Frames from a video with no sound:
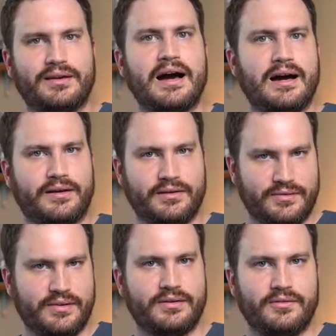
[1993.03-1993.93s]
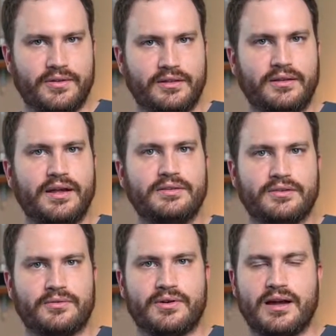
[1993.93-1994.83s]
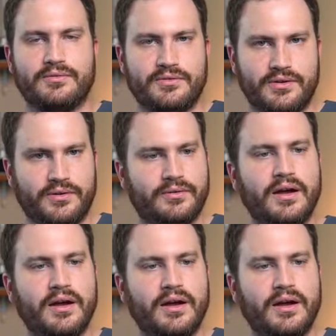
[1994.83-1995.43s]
cognizant of the lights around you.